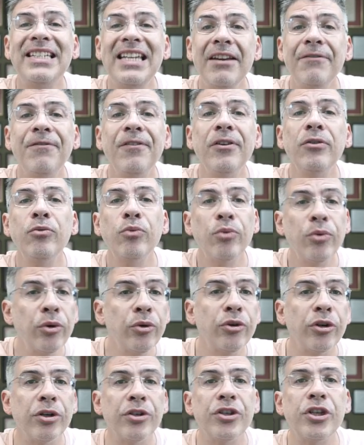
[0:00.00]
different
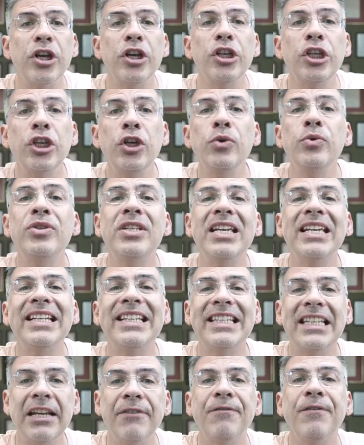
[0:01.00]
routers using
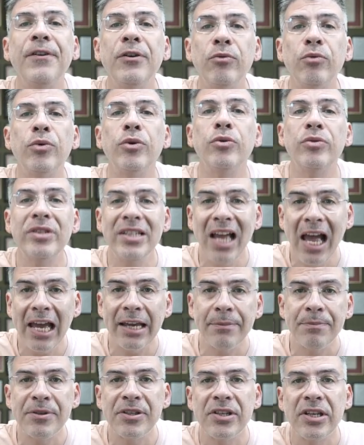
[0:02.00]
different route
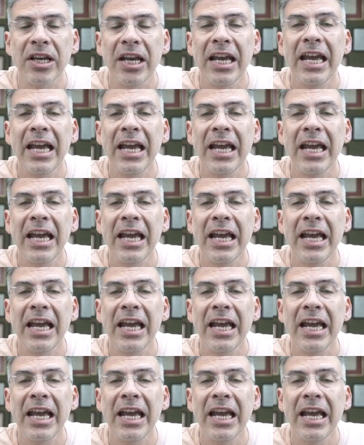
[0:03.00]
types,